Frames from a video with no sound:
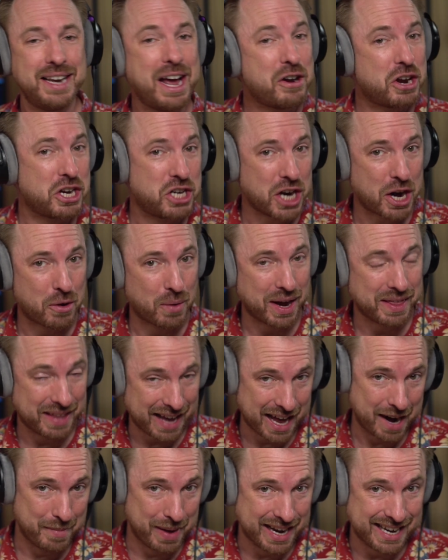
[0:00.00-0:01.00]
Now, to generate
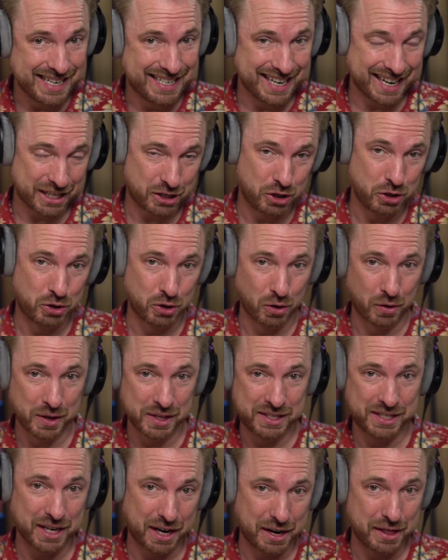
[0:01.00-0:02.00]
the animated text you saw
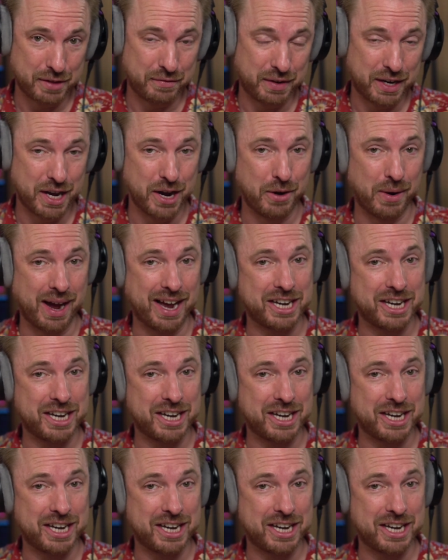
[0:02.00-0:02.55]
at the start of the video,